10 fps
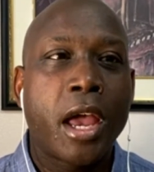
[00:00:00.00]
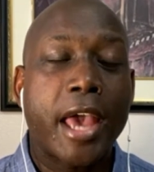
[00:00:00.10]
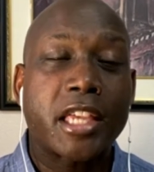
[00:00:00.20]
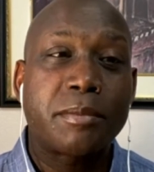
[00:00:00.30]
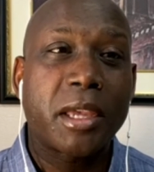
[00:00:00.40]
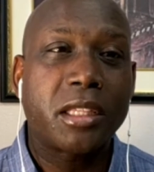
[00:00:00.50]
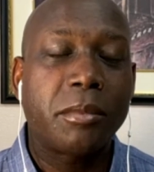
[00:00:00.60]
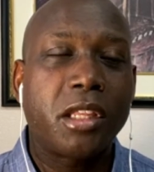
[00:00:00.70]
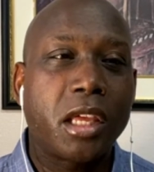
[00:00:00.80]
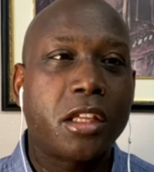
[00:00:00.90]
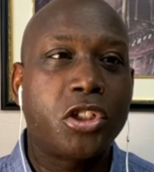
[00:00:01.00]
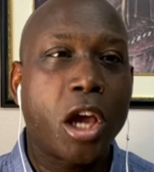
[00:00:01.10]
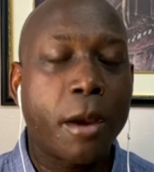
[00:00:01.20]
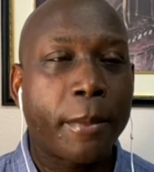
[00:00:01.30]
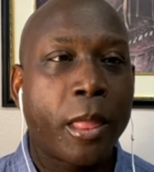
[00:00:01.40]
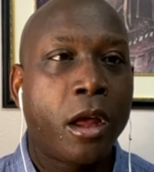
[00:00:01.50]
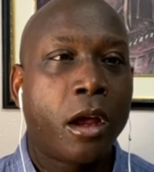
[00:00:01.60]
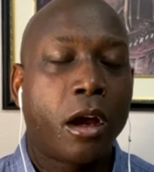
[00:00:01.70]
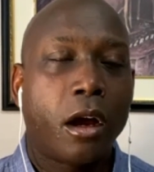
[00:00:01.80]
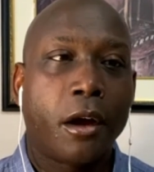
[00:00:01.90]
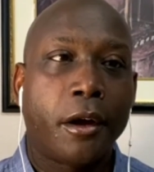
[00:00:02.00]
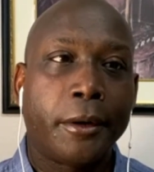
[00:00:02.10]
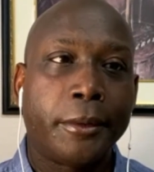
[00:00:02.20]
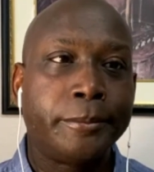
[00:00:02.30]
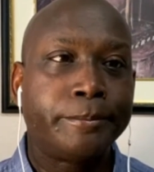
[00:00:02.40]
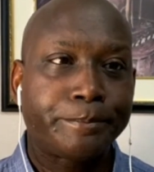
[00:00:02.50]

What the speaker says: I expect them to take a jump. The